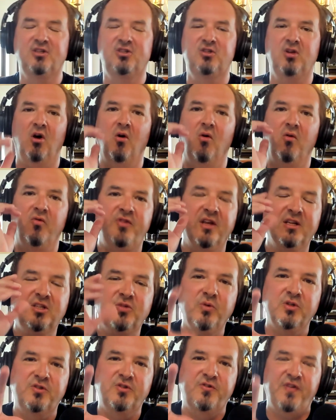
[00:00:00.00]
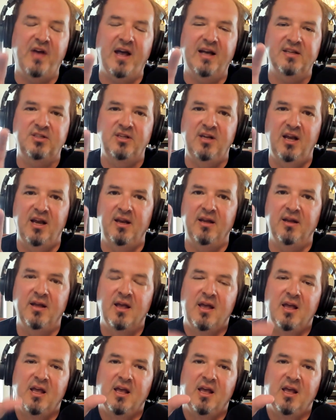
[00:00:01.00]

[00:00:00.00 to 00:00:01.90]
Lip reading: so this was fascinating.